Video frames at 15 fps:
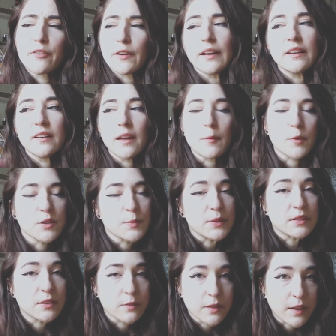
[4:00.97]
and if I need to get
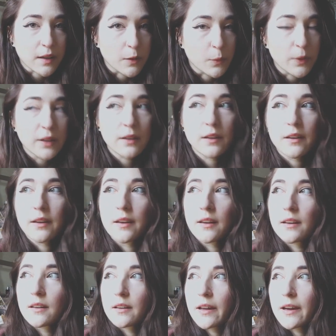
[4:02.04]
more specific I will,
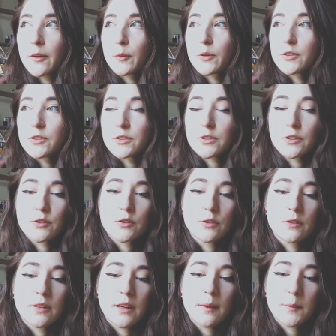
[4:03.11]
and I will just
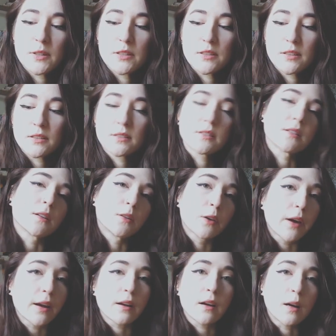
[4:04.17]
search through the images,
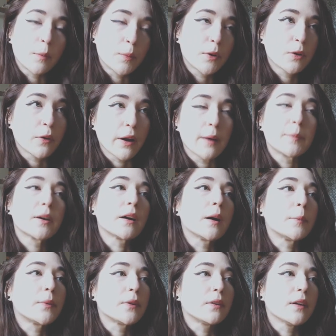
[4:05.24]
look at a couple, grab
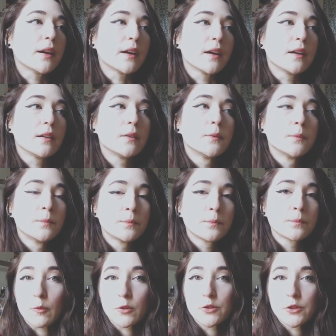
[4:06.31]
a couple, and
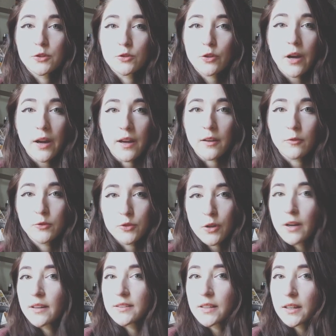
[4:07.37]
then I will just draw
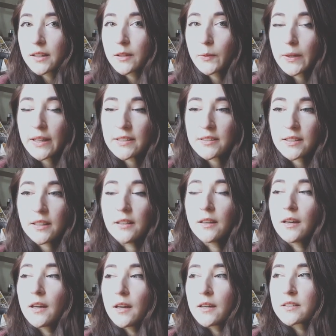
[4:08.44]
exactly what I
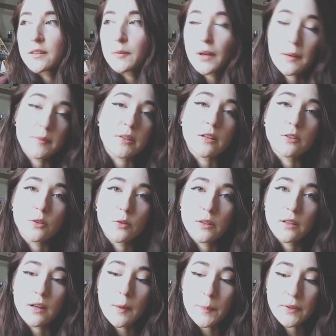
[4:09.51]
see. Sometimes I'll
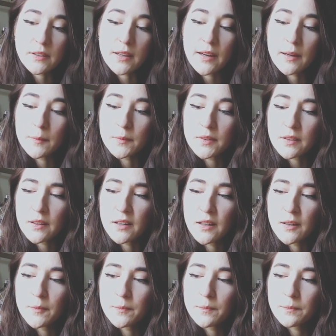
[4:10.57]
do it a couple times,
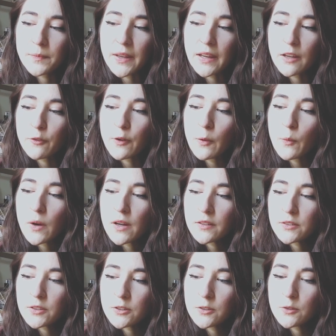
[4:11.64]
like if I
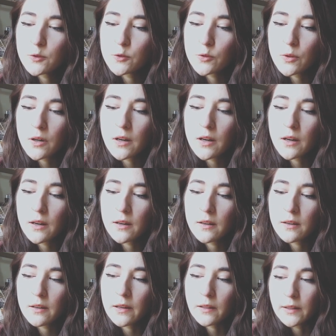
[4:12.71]
want to
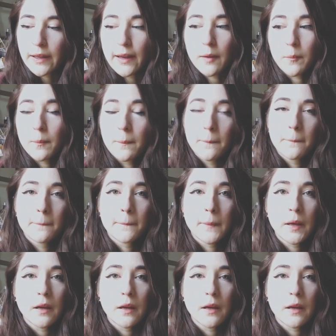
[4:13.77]
draw a lamb,